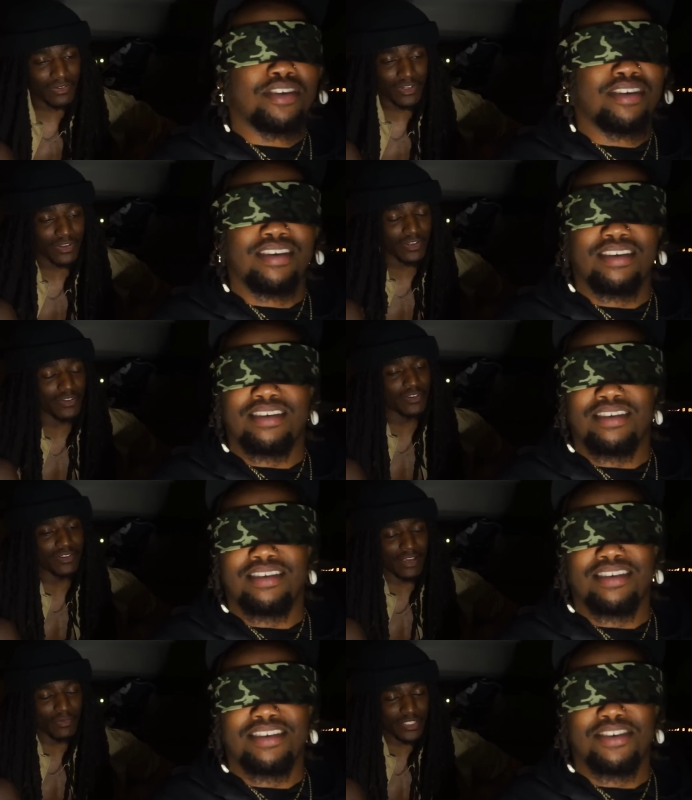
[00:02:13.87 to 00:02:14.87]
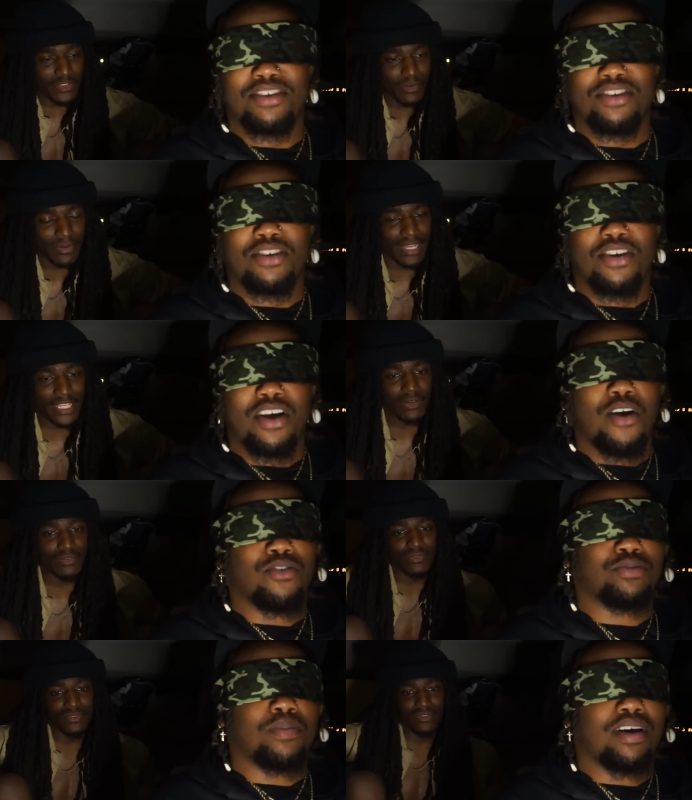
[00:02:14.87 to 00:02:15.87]
Speaker 1: feet? no, no, no, no. Like what's your like oh, your, oh,
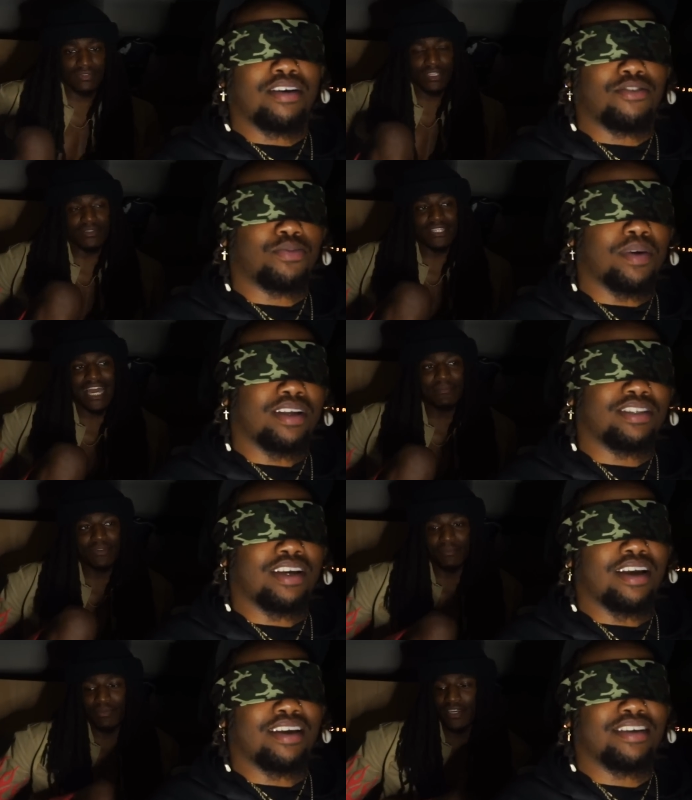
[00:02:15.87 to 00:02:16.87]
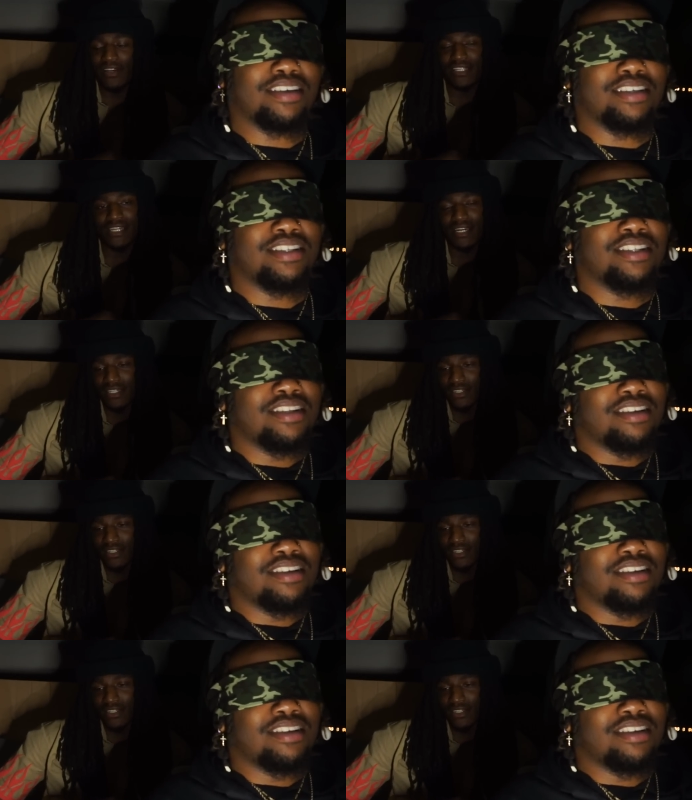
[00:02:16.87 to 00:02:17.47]
what's my what's your type, of appearance? Yeah.